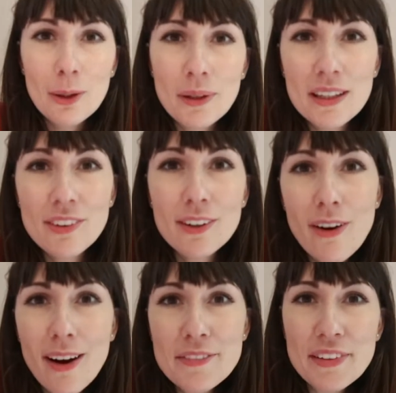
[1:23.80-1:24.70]
We've
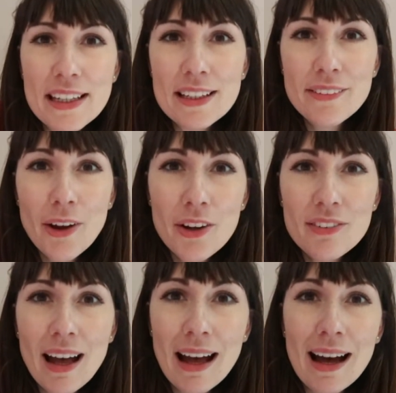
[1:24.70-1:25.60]
arrived in
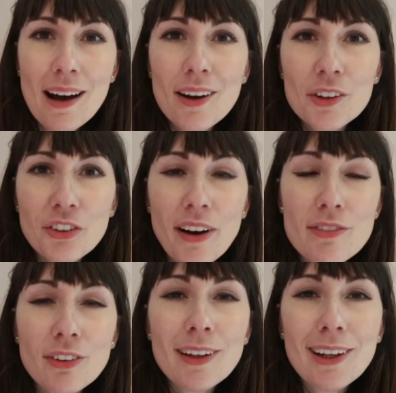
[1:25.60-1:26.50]
Dover at our travel